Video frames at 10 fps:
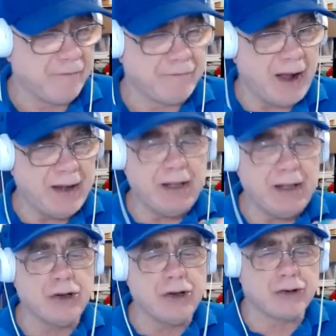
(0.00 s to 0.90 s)

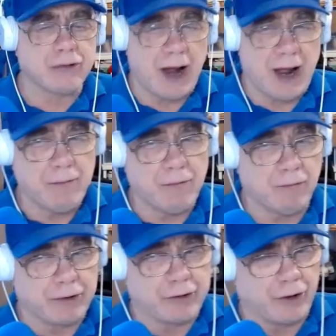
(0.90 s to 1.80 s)
Finding your tribe,
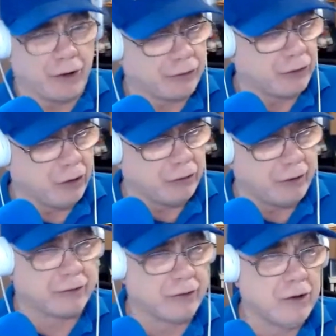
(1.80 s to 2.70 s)
which is also known
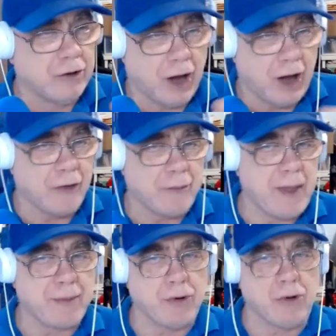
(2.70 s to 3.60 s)
as other
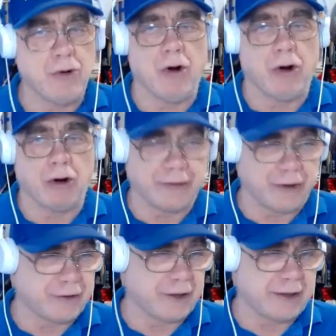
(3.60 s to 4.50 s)
people who are
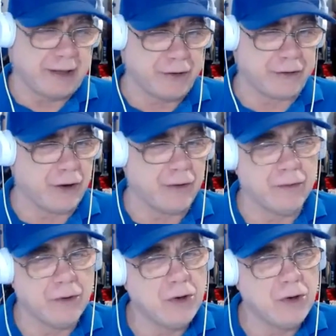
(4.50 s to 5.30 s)
autistic like yourself,